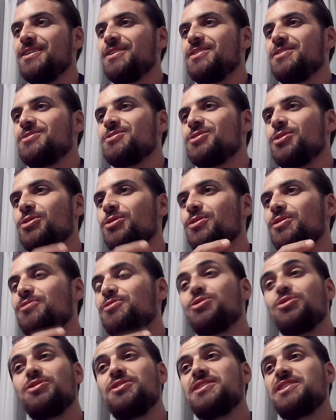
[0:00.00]
So if
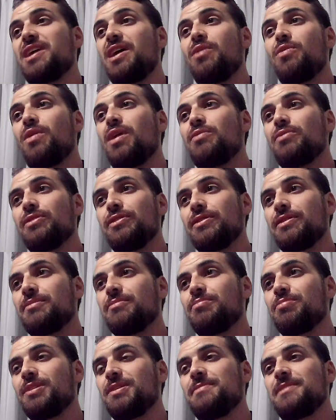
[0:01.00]
you're doing DIY work,
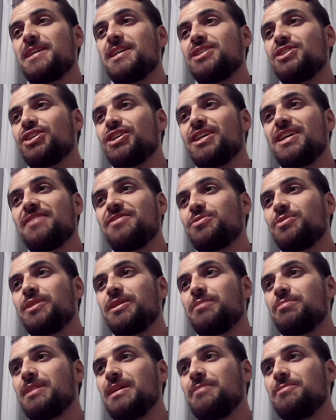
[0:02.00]
pretty much you're going to have to ring
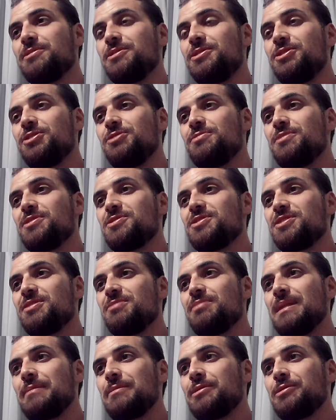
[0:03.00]
a plumber to do most of your
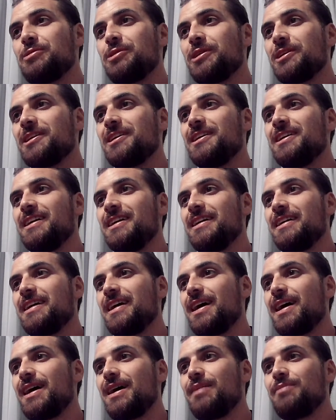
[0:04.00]
plumbing work.
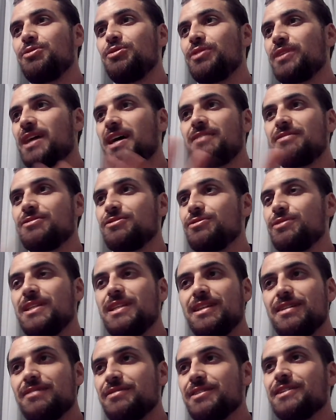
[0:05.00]
You can't do
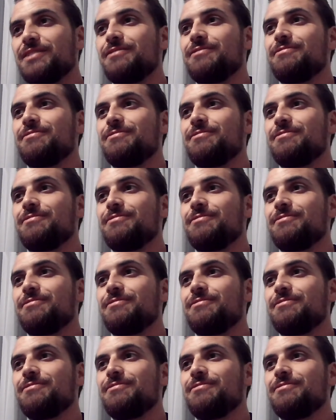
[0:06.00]
any of it.